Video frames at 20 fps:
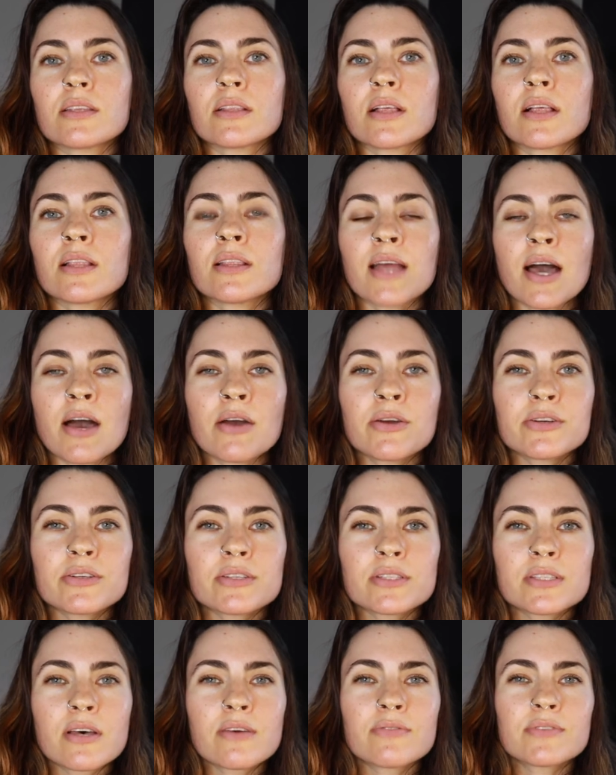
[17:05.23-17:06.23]
allow
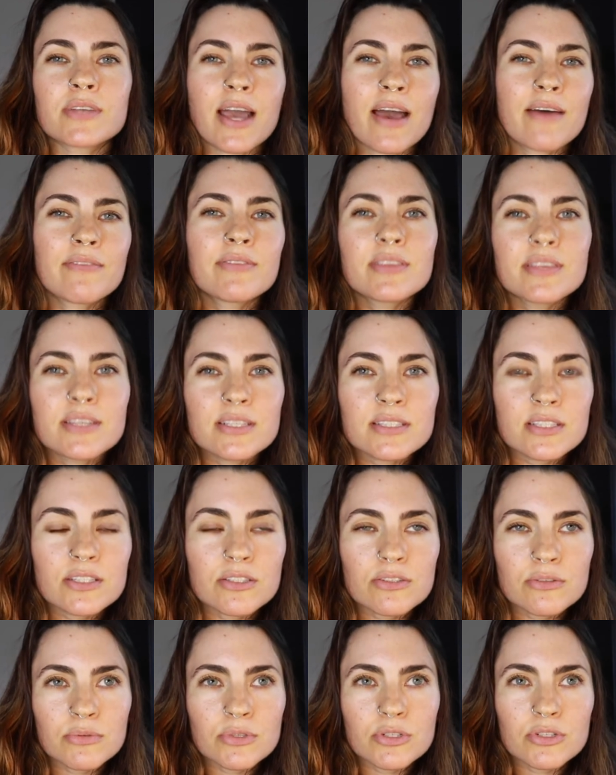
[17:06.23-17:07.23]
yourself to have the things that
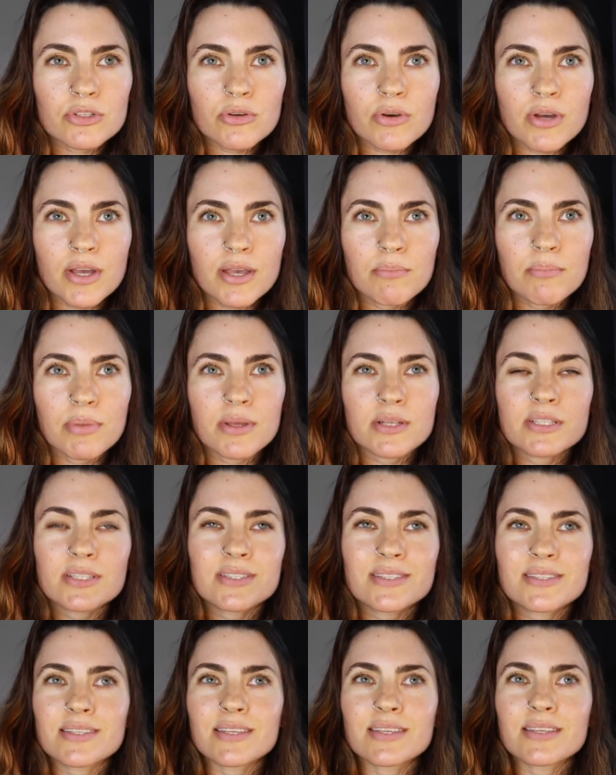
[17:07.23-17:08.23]
you enjoy, but
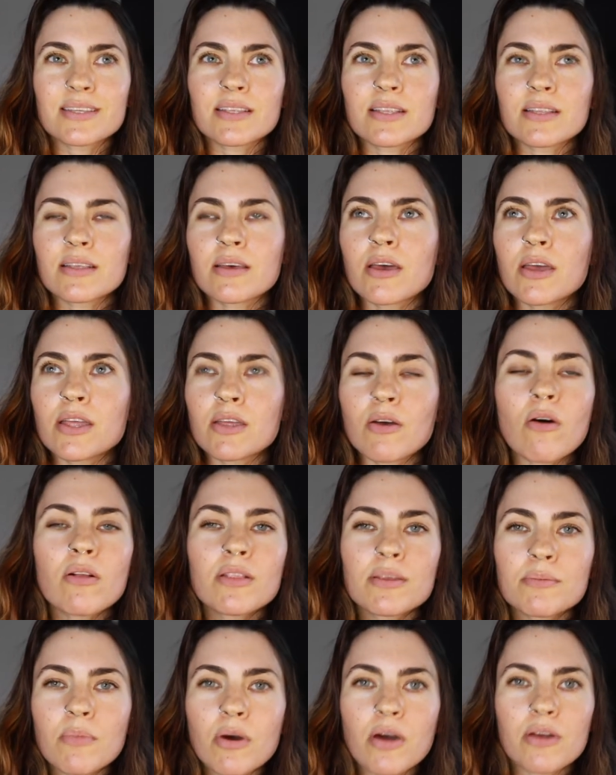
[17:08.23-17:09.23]
just all
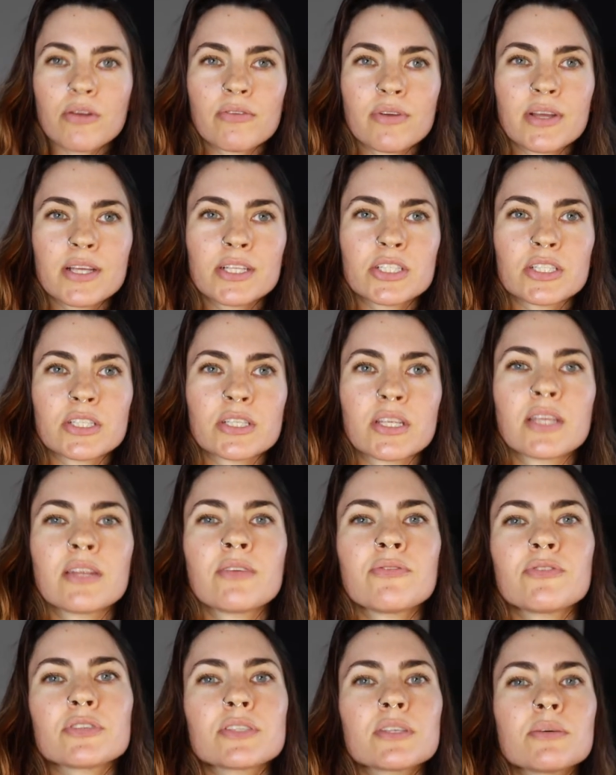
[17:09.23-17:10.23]
in moderation. And
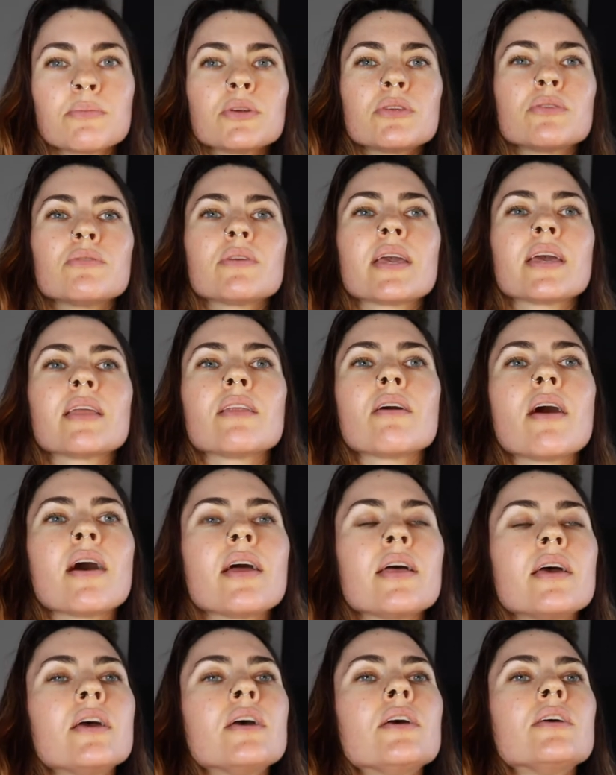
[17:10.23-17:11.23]
if you're someone who cannot
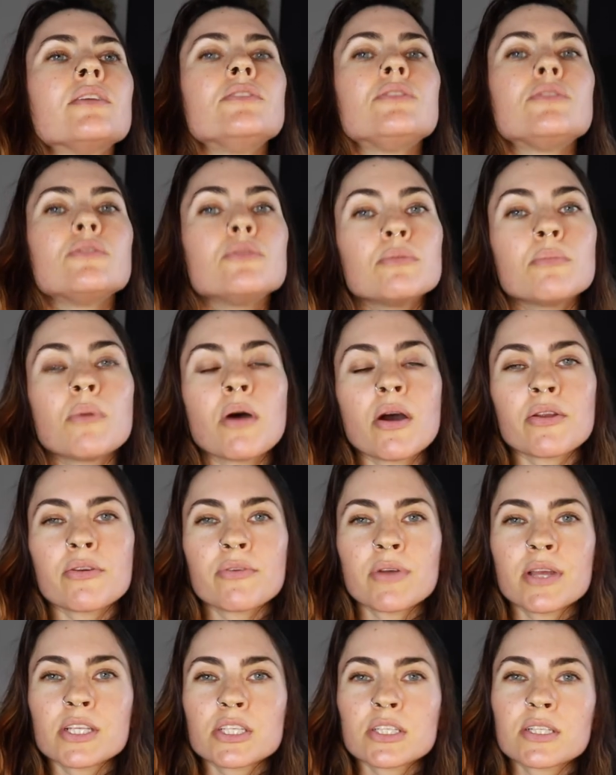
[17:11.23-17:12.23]
do
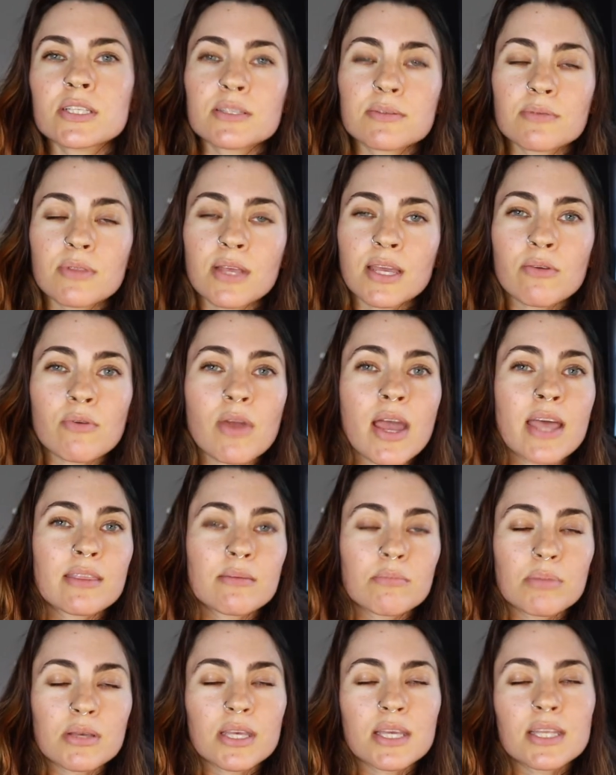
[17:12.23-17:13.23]
moderation, like at the
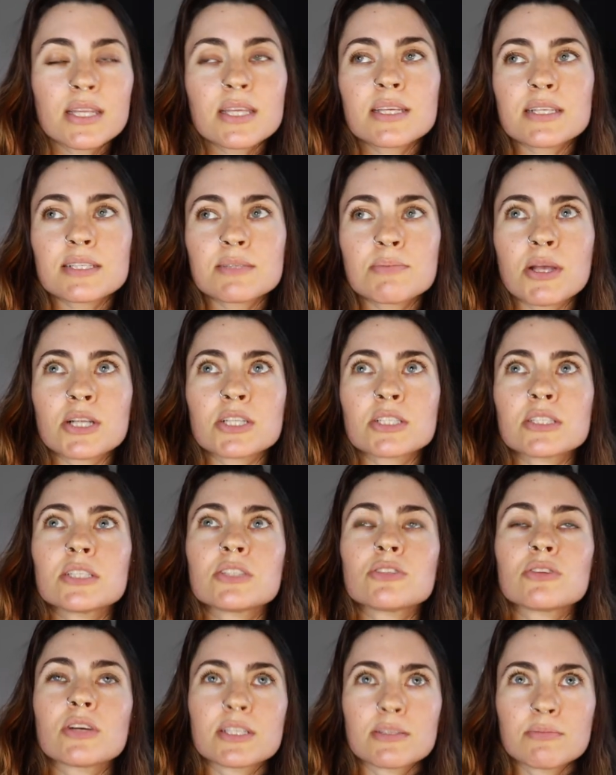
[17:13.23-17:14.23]
beginning especially,
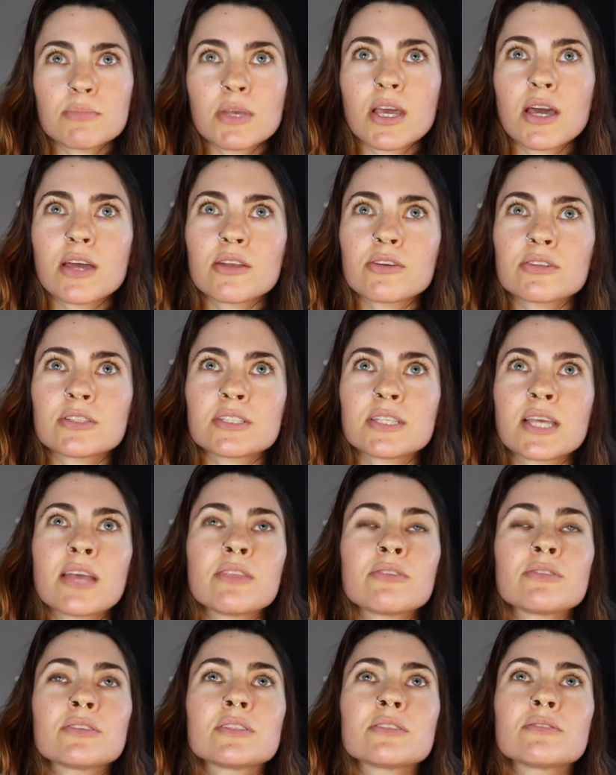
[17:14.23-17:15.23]
trust me, I understand.
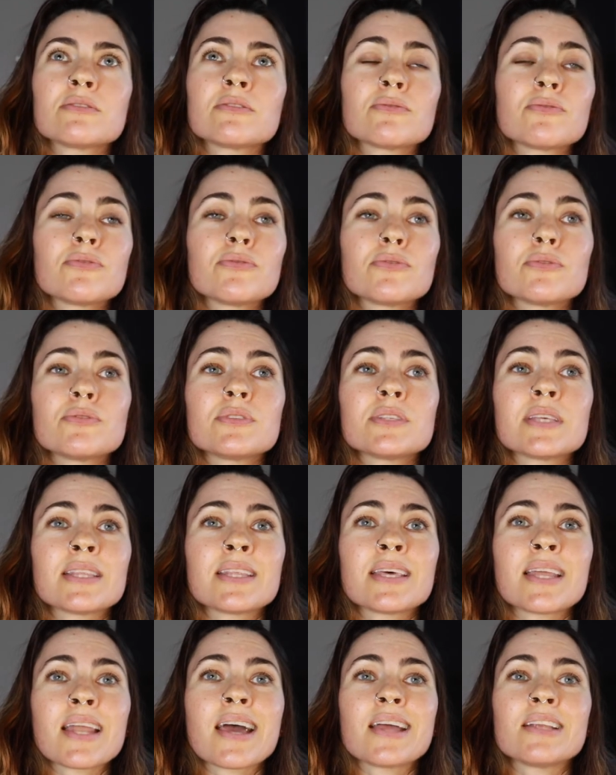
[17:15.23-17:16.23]
There's certain foods
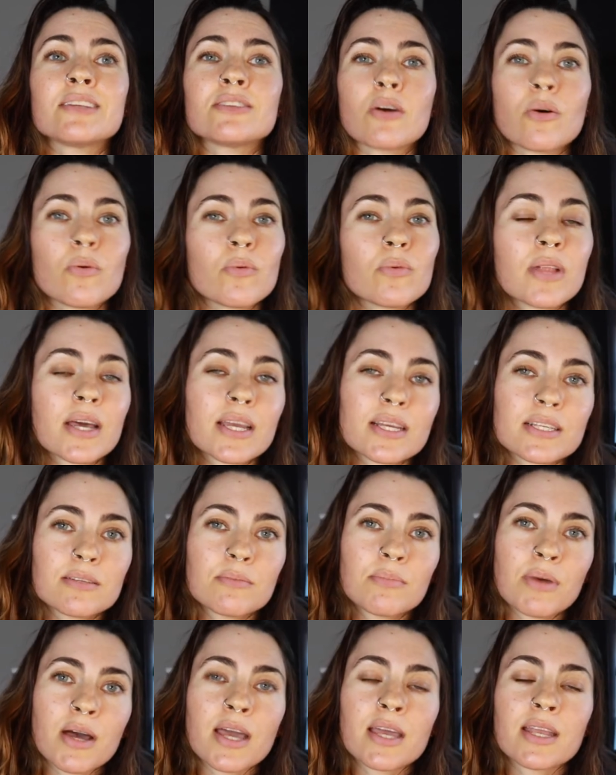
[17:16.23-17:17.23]
that I don't like to
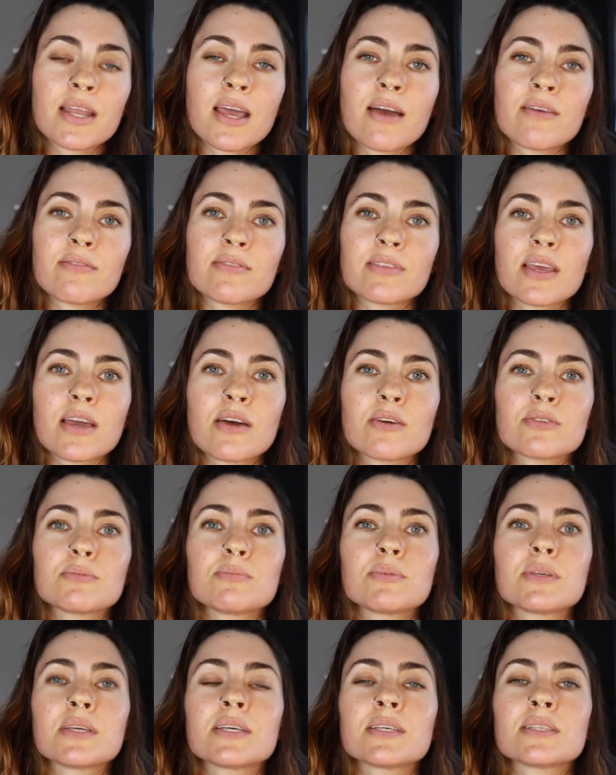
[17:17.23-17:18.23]
buy and have in the house
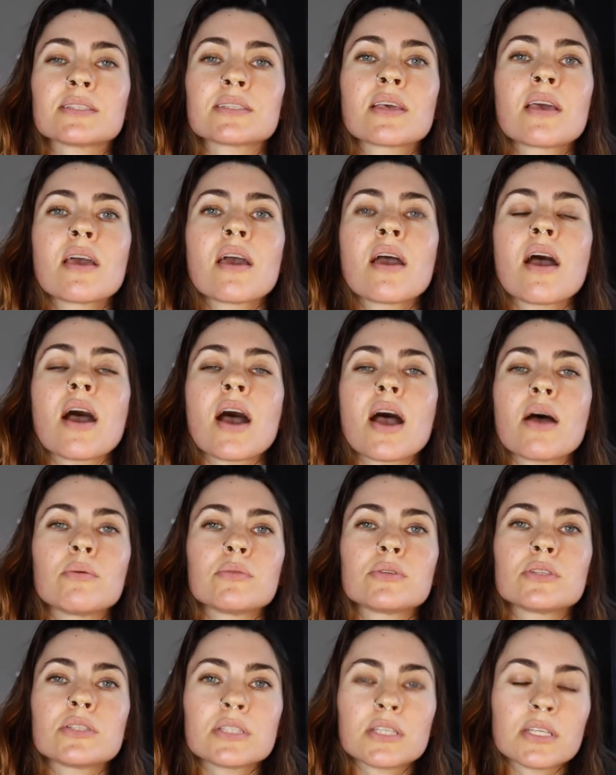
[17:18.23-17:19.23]
because I
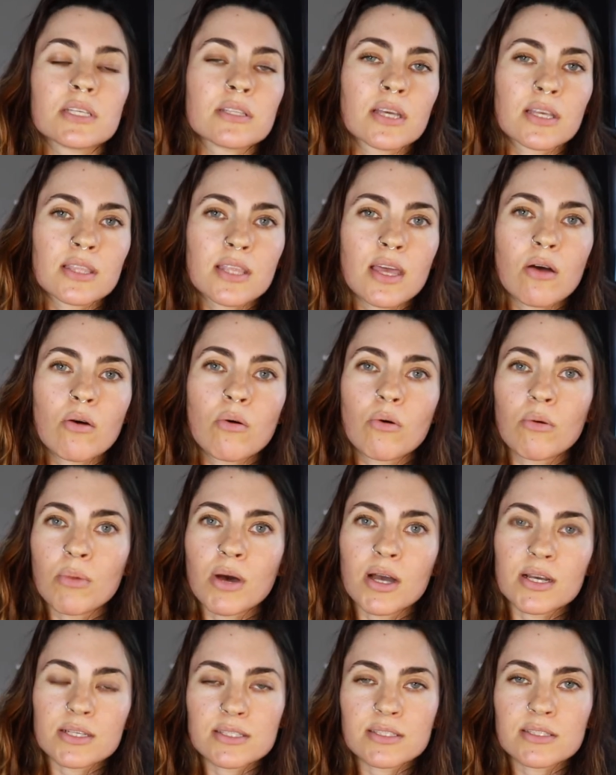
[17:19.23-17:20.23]
will just eat like that whole
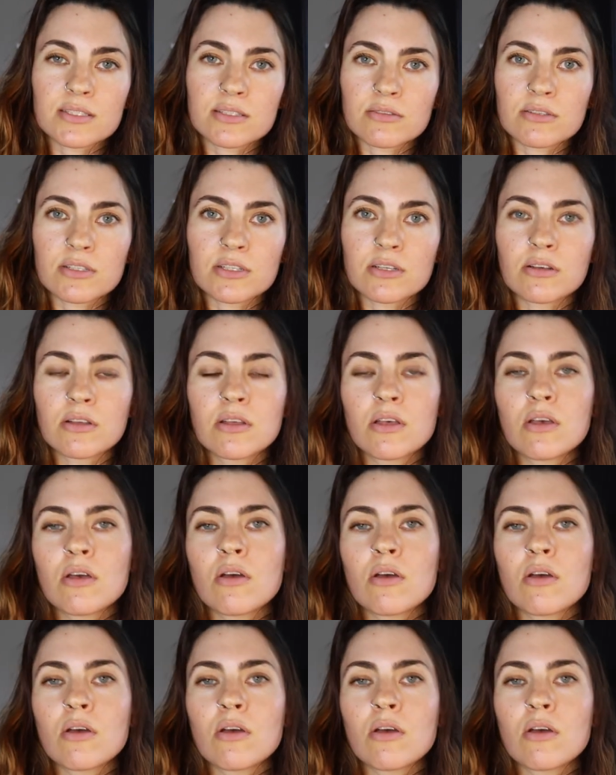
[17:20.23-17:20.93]
box of cereal,